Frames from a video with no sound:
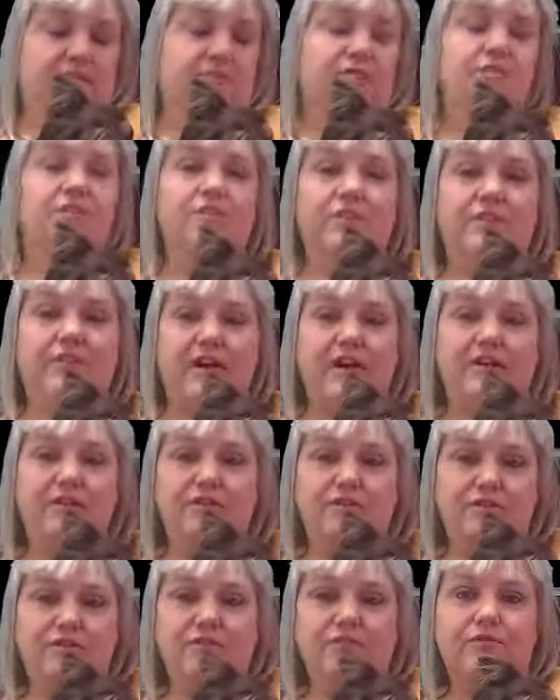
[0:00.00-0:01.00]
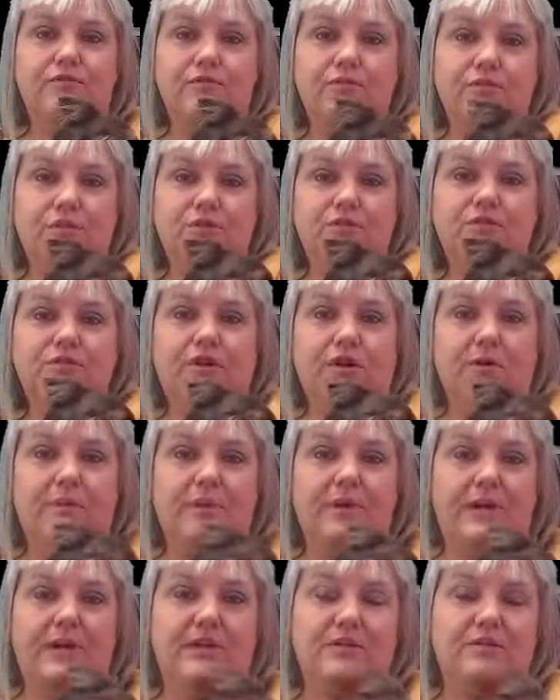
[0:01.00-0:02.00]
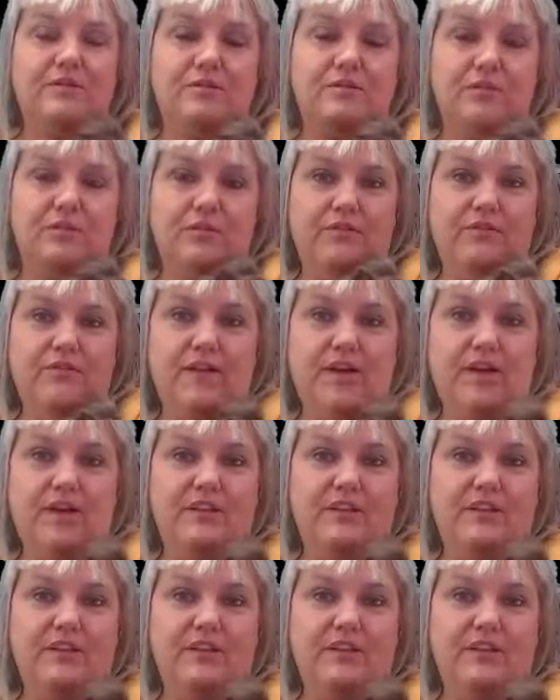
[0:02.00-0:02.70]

do that, jump from one topic to another,